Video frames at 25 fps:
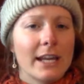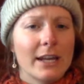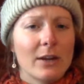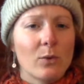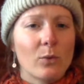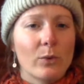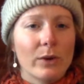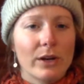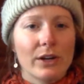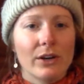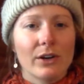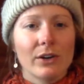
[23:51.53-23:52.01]

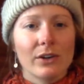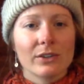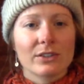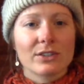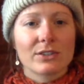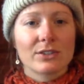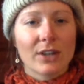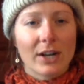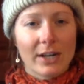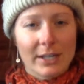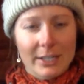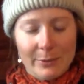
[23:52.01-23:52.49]
it
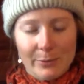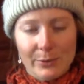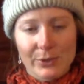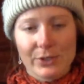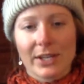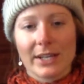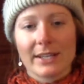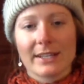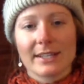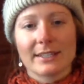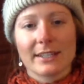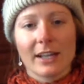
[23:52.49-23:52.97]
will start to
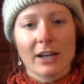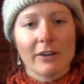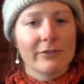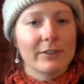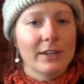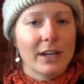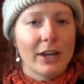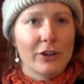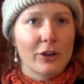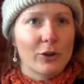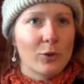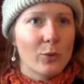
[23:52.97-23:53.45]
present
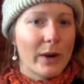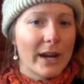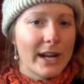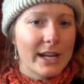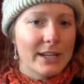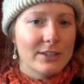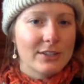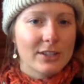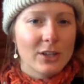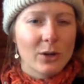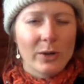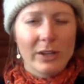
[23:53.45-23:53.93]
itself in other
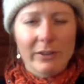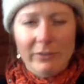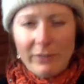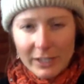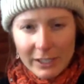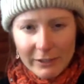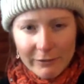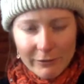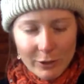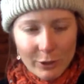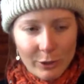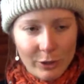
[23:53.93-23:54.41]
ways. So
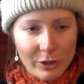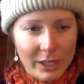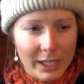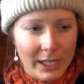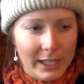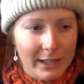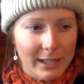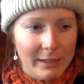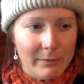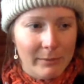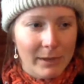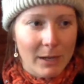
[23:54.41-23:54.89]
even if you
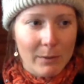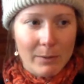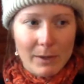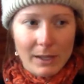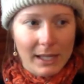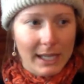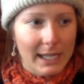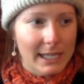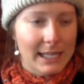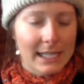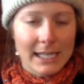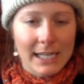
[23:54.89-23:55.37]
think that
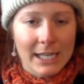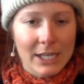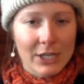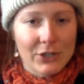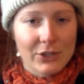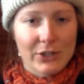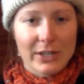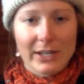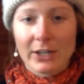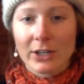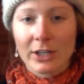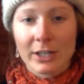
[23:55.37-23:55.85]
maybe like the
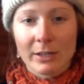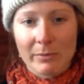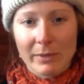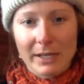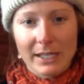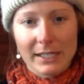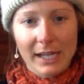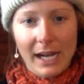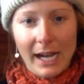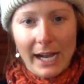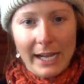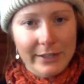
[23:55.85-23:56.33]
knee injury
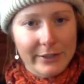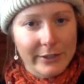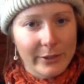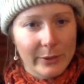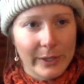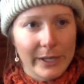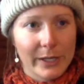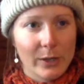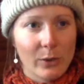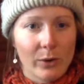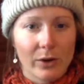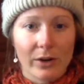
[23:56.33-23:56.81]
couldn't be tied
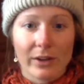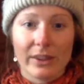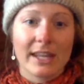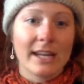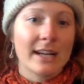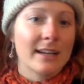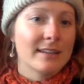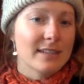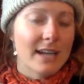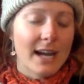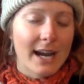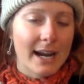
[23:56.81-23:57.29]
to it, or
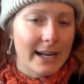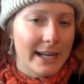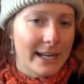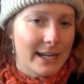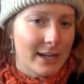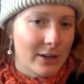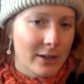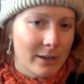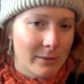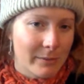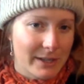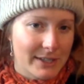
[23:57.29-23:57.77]
the
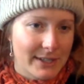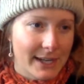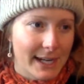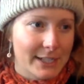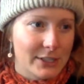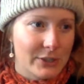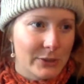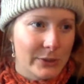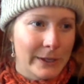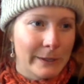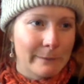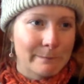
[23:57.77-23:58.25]
anxiety couldn't be
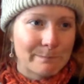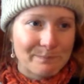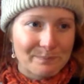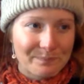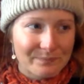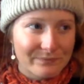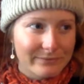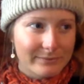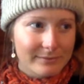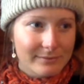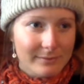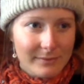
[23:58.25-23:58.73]
tied to it,
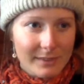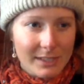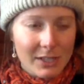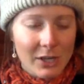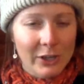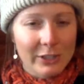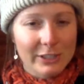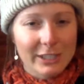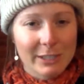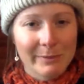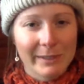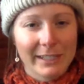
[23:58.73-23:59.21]

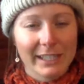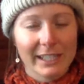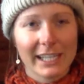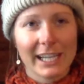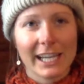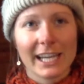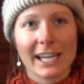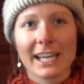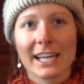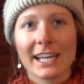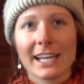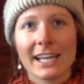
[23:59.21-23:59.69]

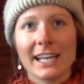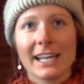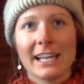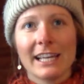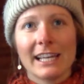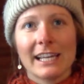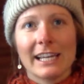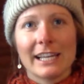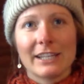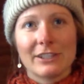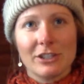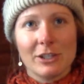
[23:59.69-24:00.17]
ultimately
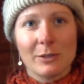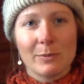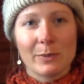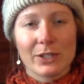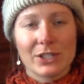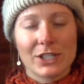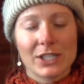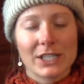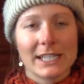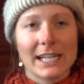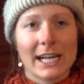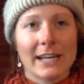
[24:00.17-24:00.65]
it's you
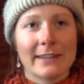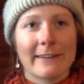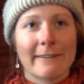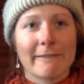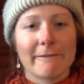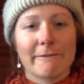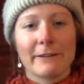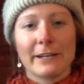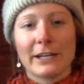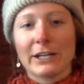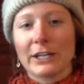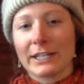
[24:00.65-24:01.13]
pushing down
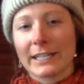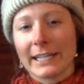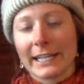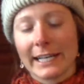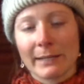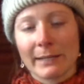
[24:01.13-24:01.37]
that fear